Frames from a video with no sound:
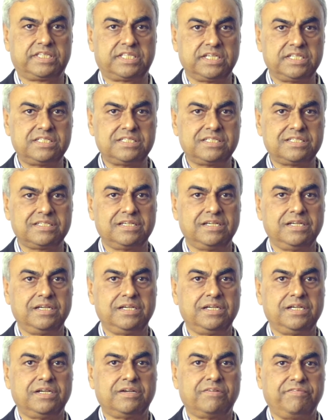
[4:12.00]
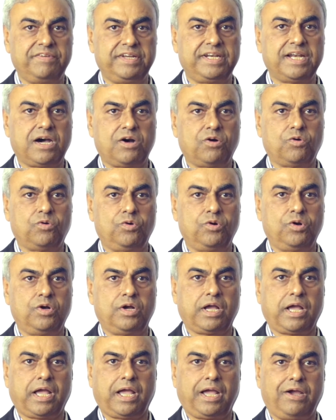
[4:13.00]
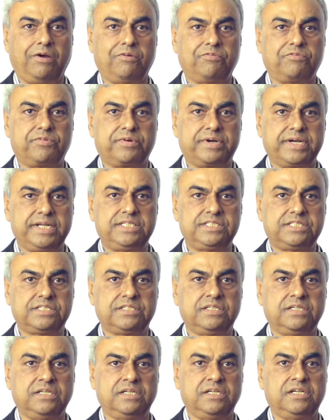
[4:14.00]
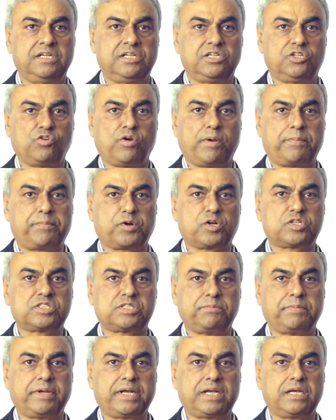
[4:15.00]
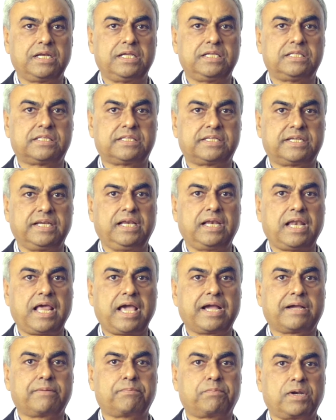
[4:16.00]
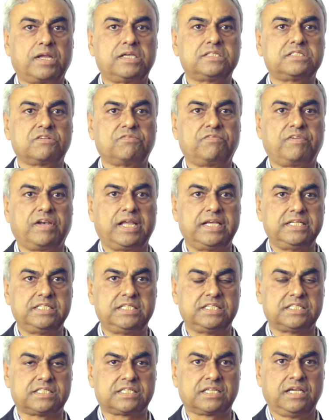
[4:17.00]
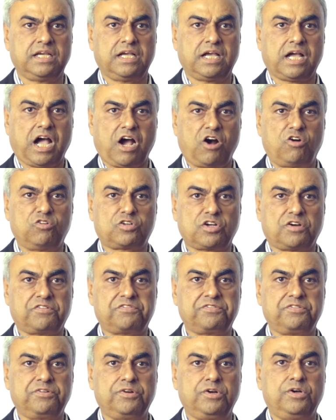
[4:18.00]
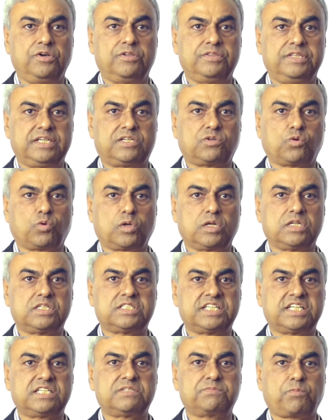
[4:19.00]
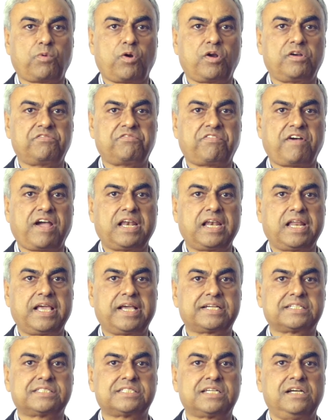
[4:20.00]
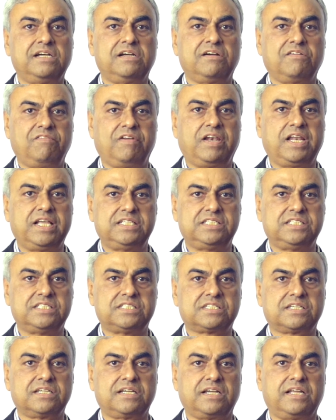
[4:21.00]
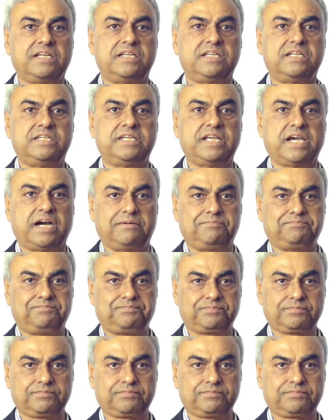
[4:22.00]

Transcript: With this, we now have reached to approximately 3 lakh plus villages out of the total 6.5 lakhs villages in India.